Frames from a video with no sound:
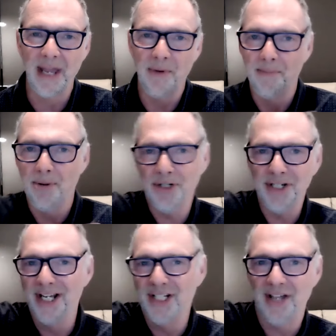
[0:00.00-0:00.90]
they were
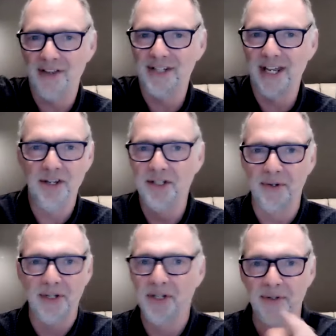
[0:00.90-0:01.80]
pushing each other, saying, You do
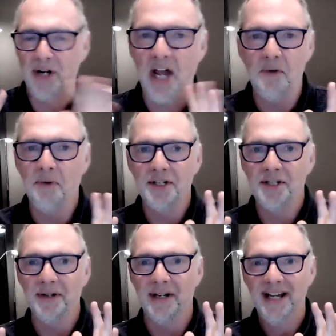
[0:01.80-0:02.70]
it, you do don't want to
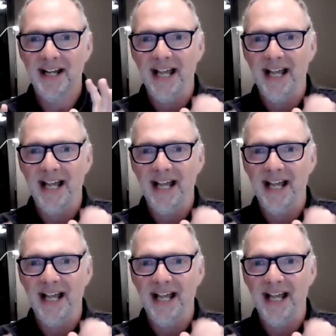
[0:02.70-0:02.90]
do it.